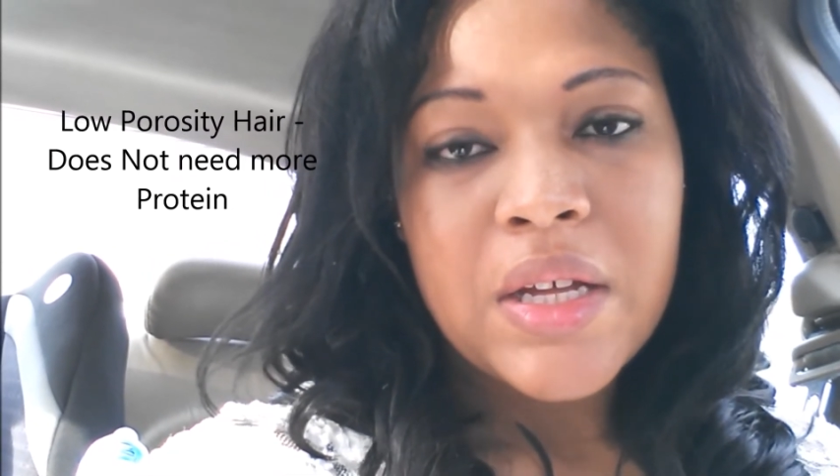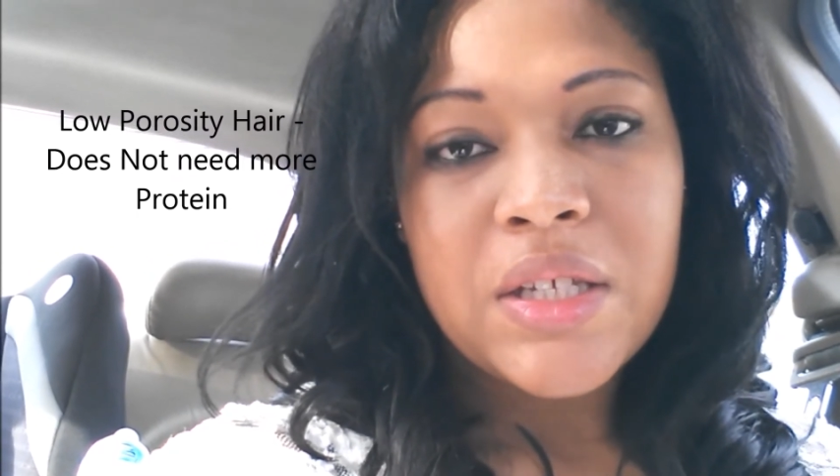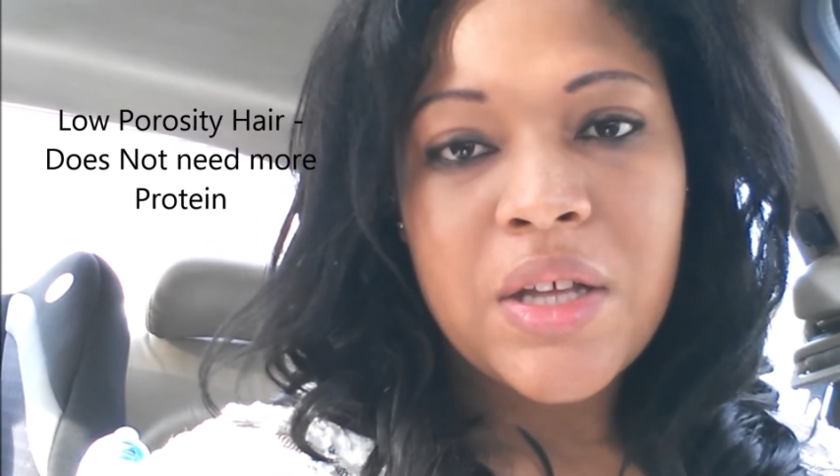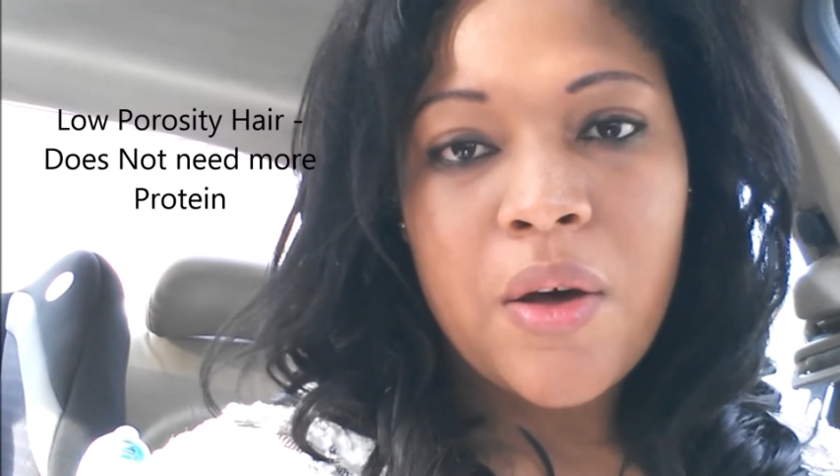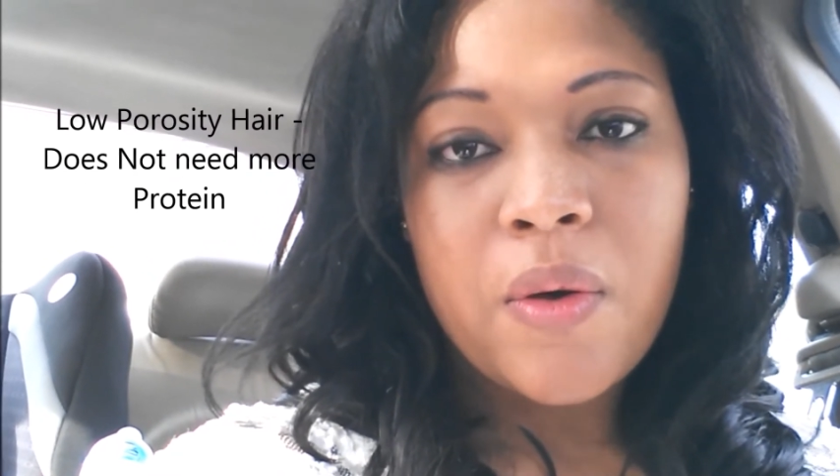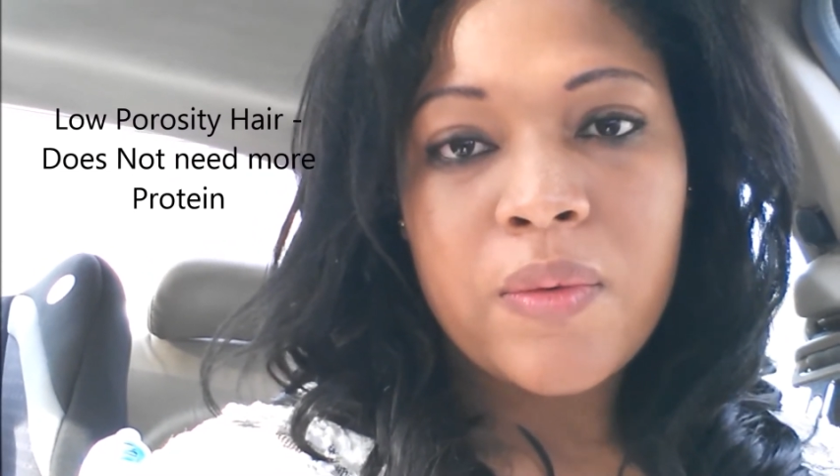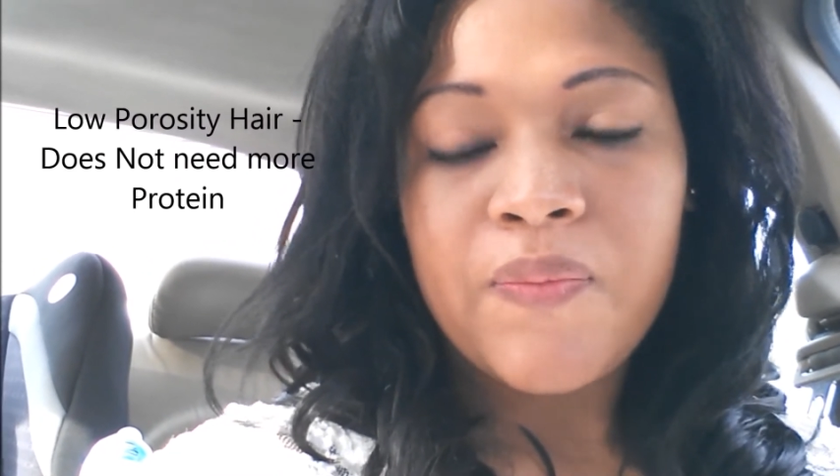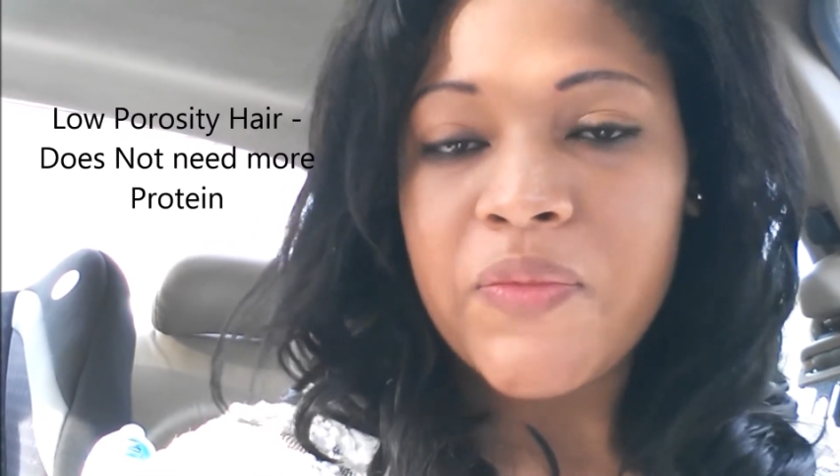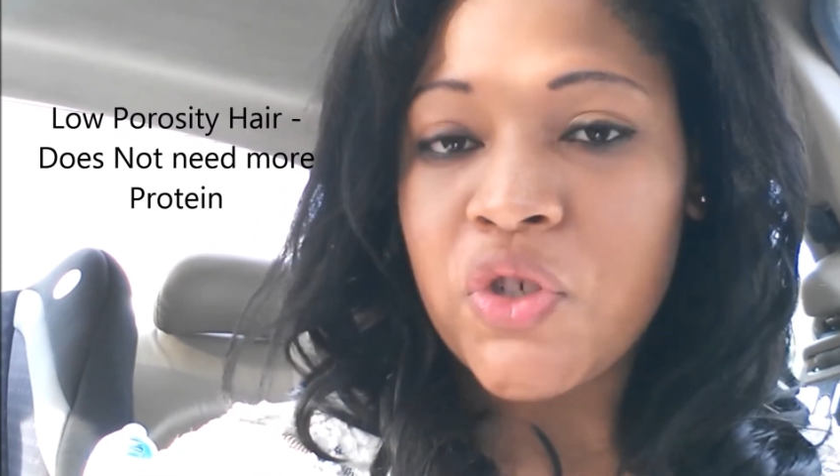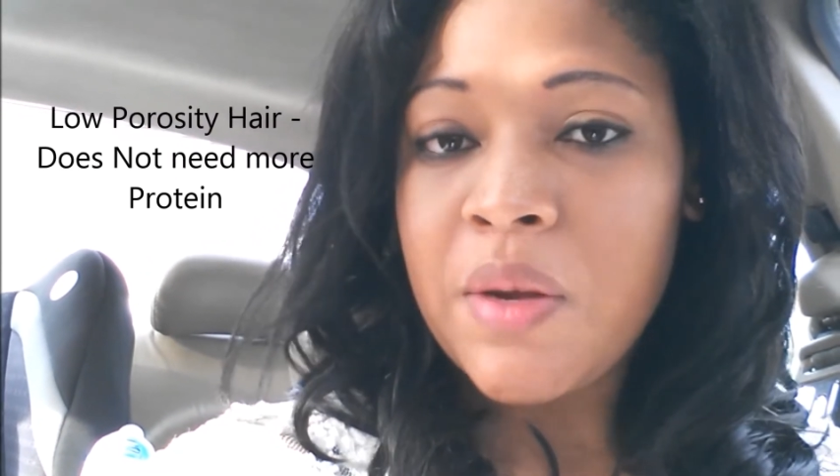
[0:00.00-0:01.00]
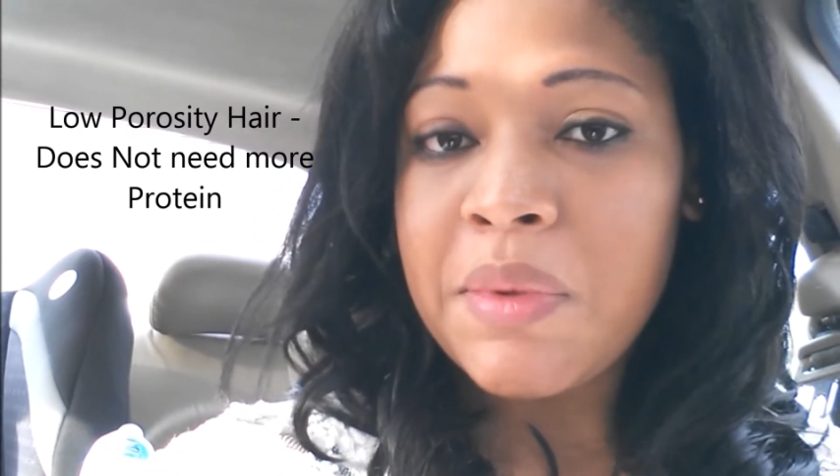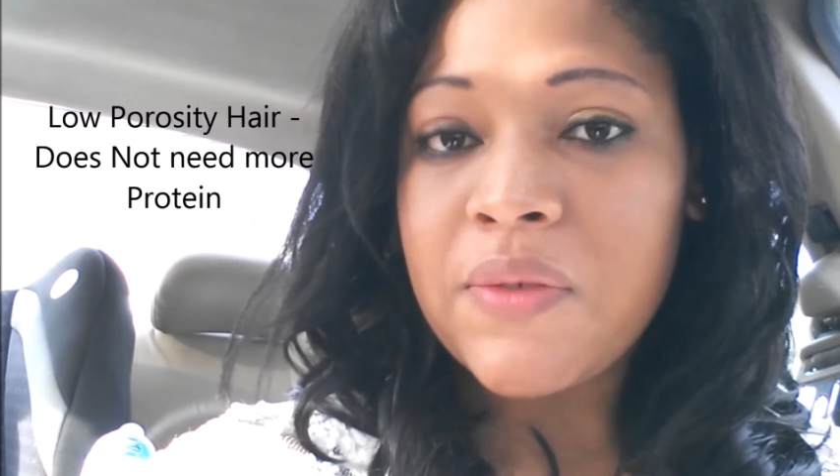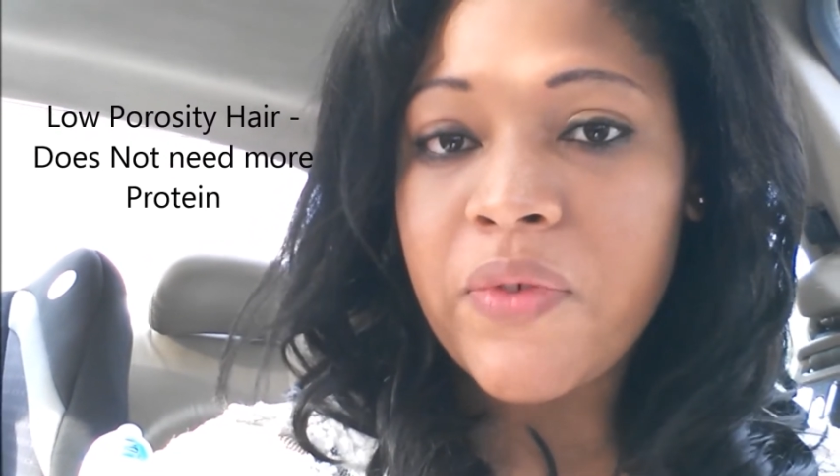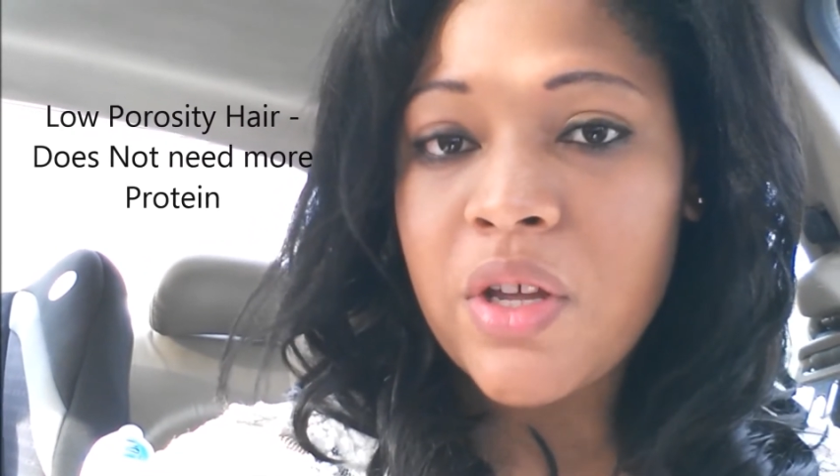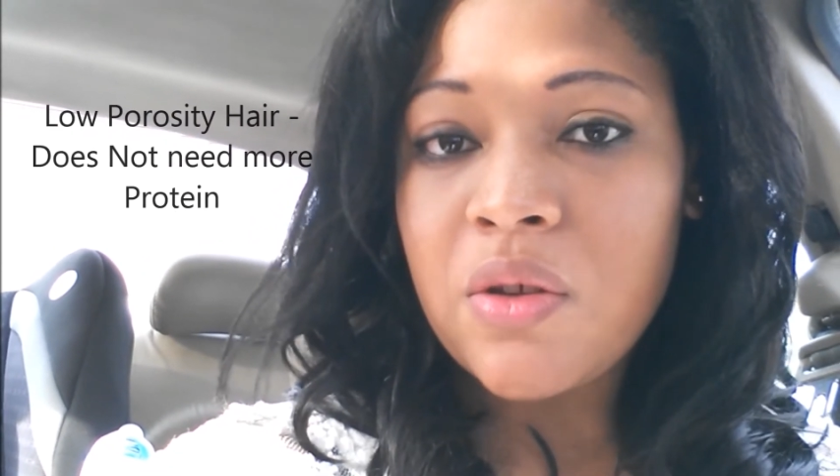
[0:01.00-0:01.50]
So
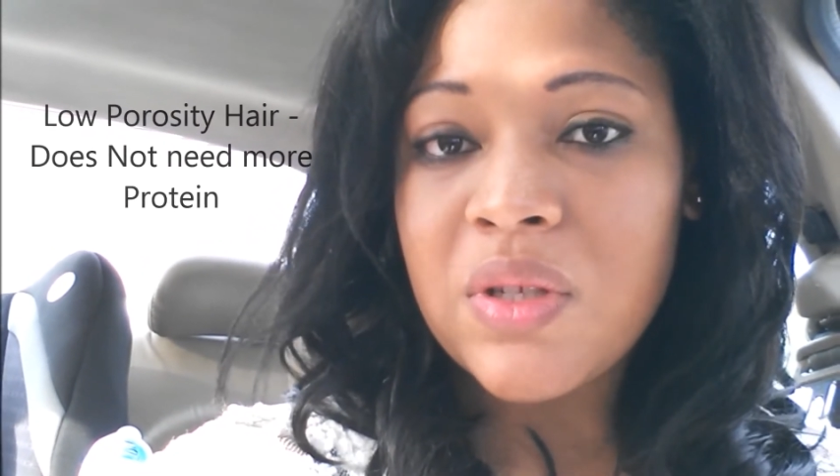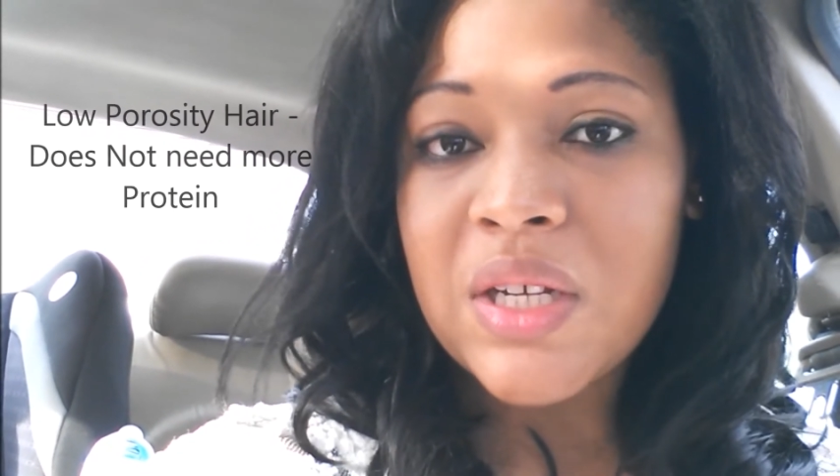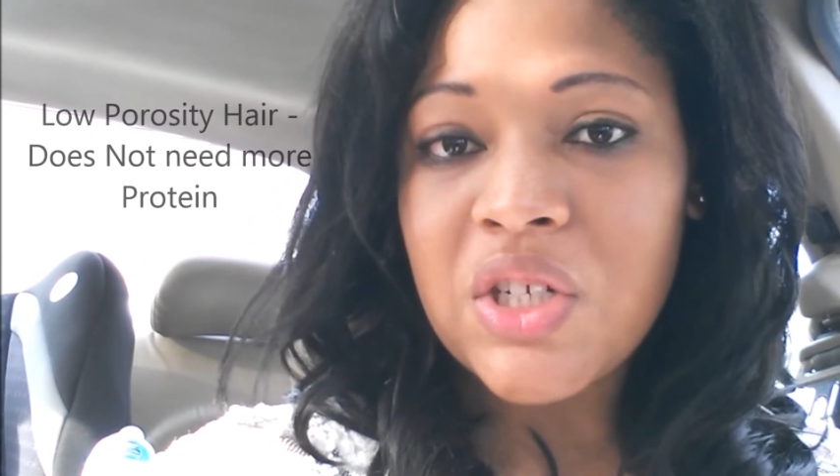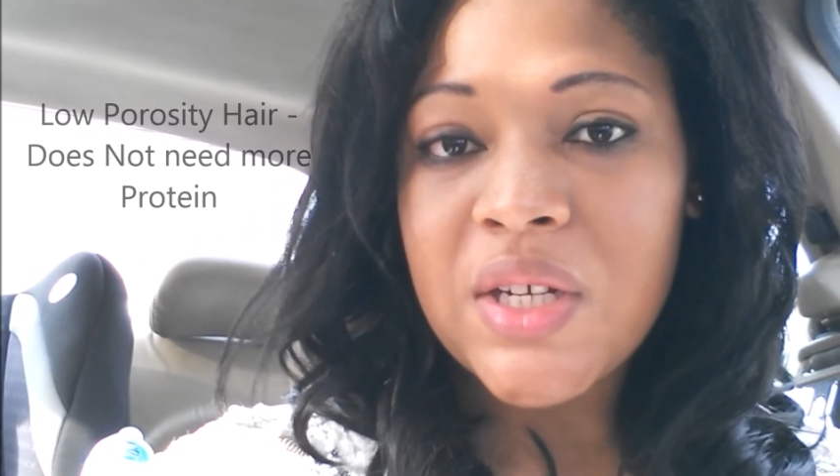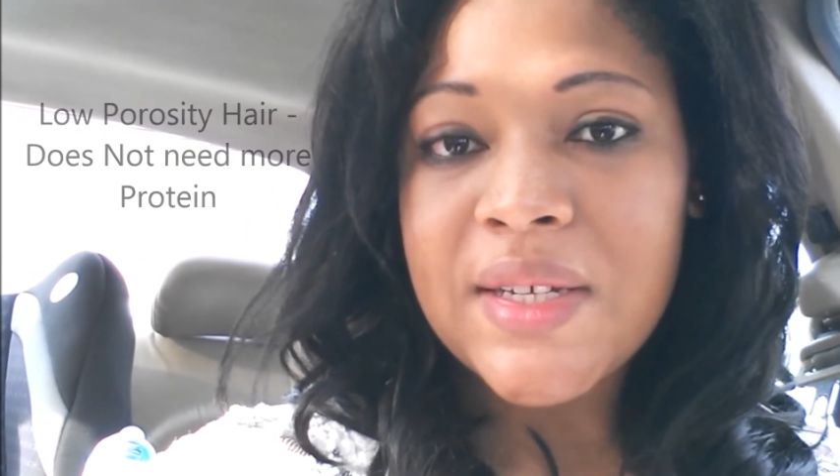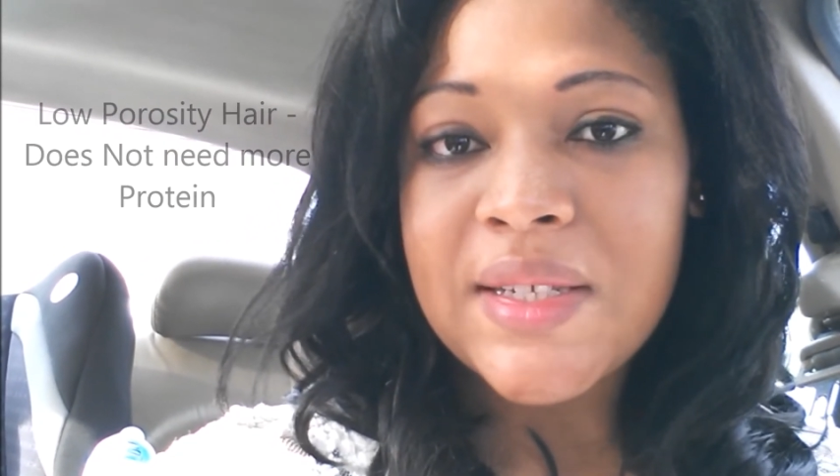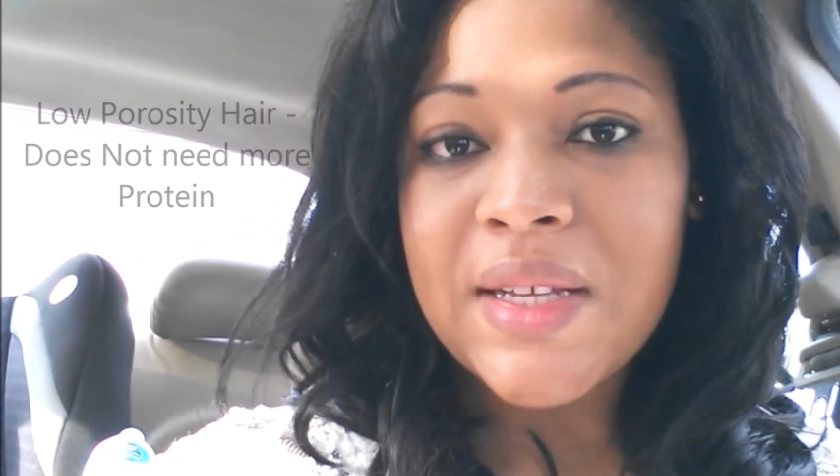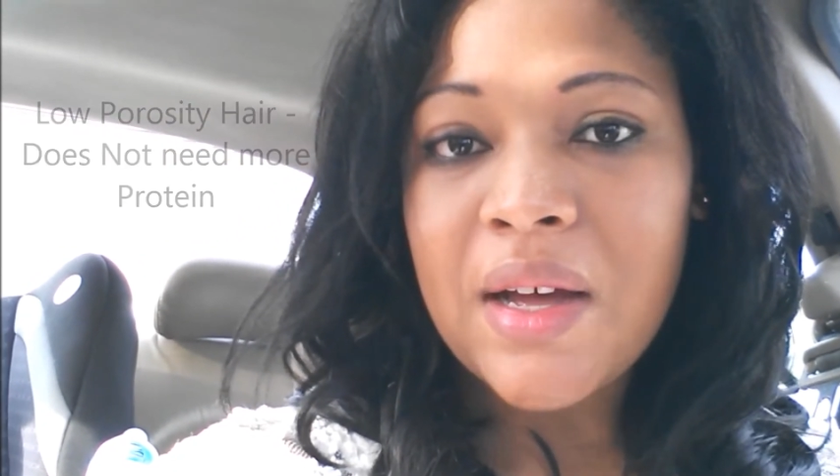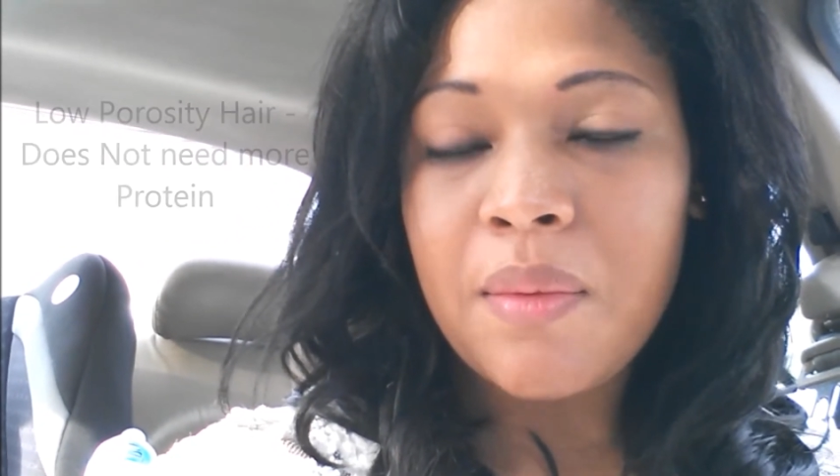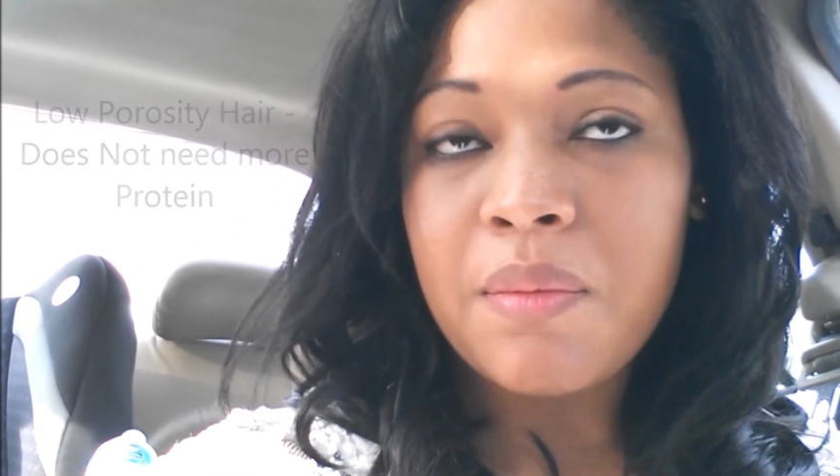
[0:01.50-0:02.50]
treatments for you such as